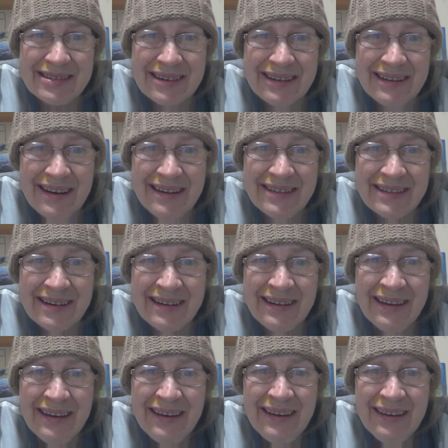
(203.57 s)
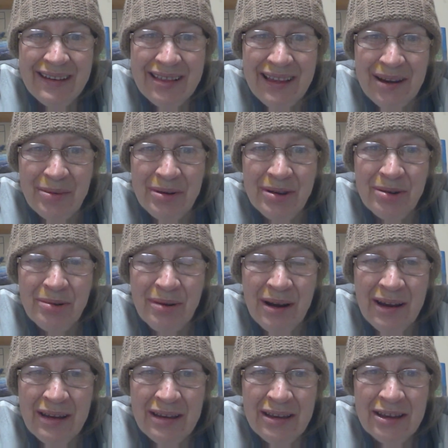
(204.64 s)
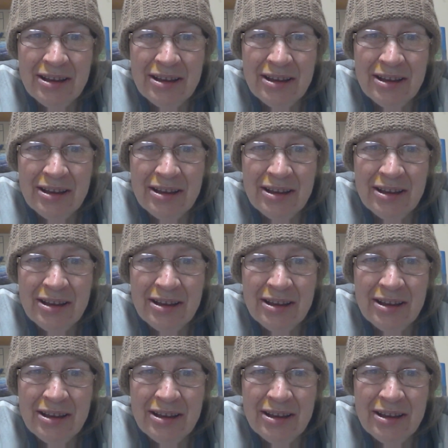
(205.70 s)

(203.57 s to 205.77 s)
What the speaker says: teenager, like we all were.